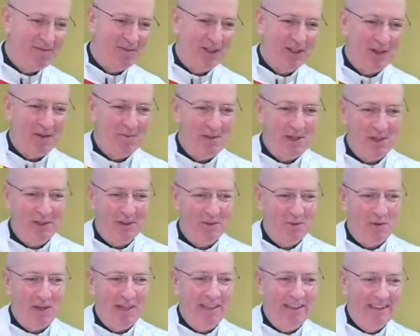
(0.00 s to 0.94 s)
come out
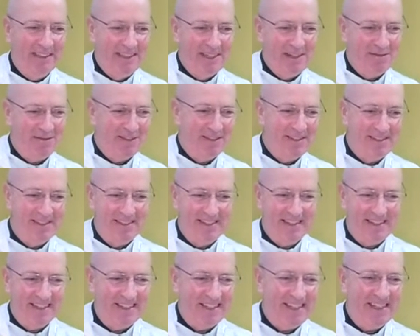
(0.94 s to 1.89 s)
well in different
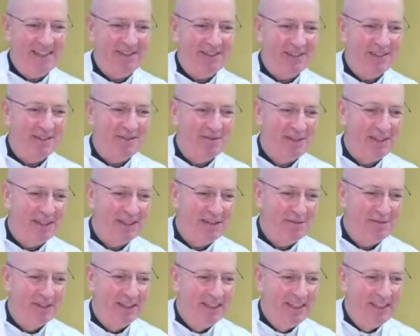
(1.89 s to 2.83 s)
areas of life,